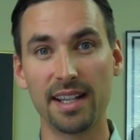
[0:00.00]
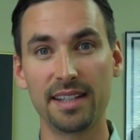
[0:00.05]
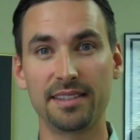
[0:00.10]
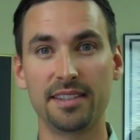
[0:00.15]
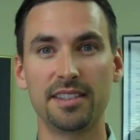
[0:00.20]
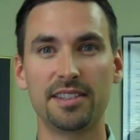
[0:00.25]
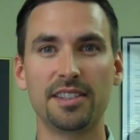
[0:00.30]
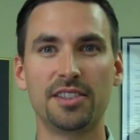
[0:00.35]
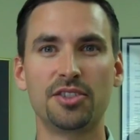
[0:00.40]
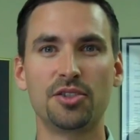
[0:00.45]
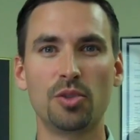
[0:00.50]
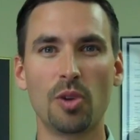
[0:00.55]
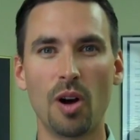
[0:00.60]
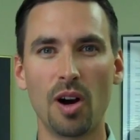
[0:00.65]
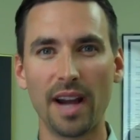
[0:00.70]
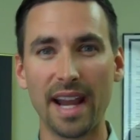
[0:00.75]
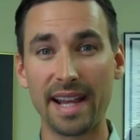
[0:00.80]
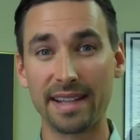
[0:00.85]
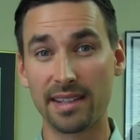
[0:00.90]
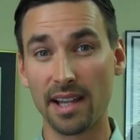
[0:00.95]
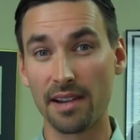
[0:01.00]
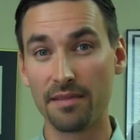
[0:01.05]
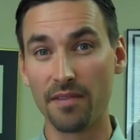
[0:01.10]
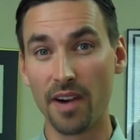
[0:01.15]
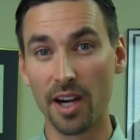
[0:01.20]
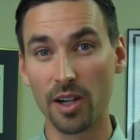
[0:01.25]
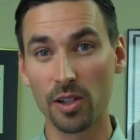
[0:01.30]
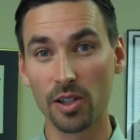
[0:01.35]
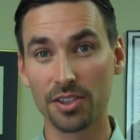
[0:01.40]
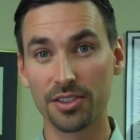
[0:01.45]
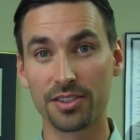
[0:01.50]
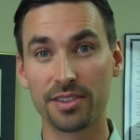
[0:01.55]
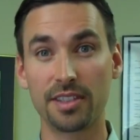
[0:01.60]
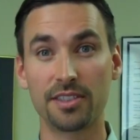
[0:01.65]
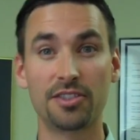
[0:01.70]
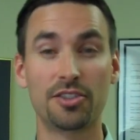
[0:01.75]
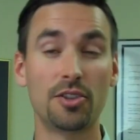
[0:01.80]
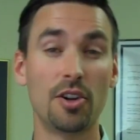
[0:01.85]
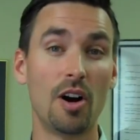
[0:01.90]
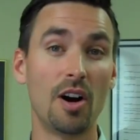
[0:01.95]
It's a strong antiviral, it's
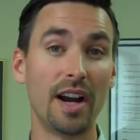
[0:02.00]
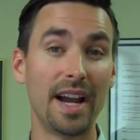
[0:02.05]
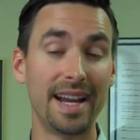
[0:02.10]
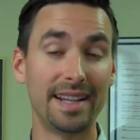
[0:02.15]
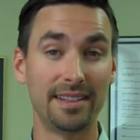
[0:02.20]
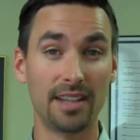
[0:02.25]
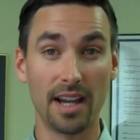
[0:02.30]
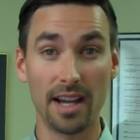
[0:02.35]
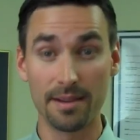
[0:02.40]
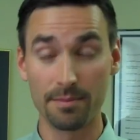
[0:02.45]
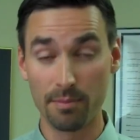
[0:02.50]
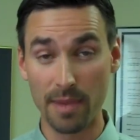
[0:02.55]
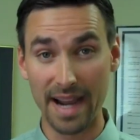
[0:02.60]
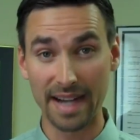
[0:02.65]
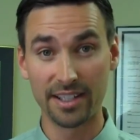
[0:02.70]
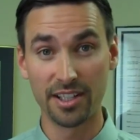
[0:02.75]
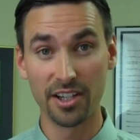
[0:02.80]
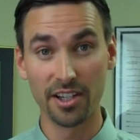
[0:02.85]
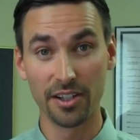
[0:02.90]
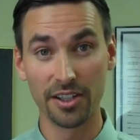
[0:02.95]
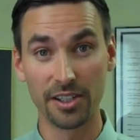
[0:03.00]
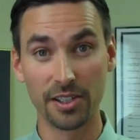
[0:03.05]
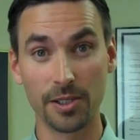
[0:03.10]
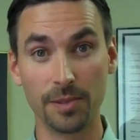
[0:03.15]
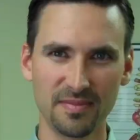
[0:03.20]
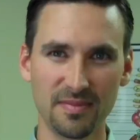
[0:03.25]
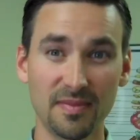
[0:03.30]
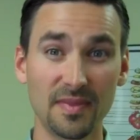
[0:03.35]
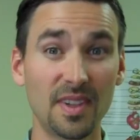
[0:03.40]
a strong antibacterial.